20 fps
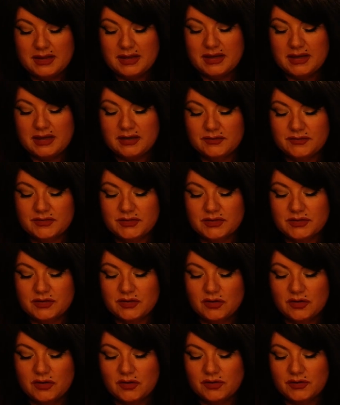Eight of
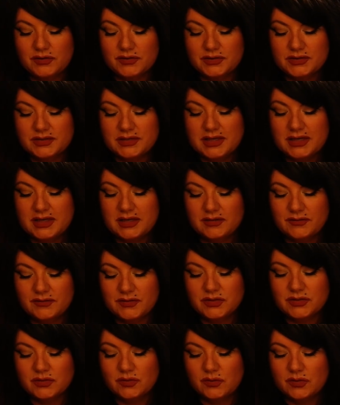Skulls, the Eight of
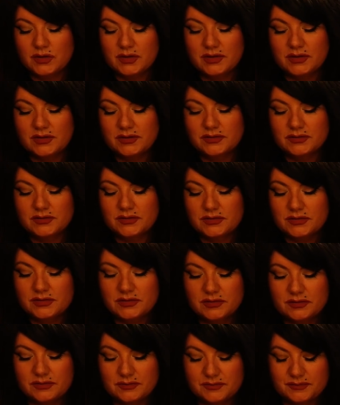
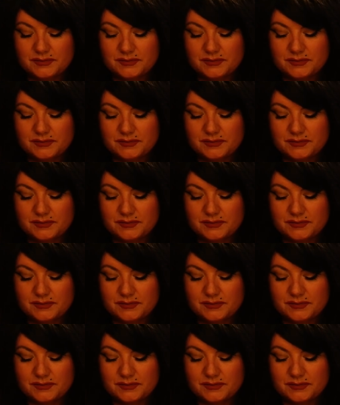Swords,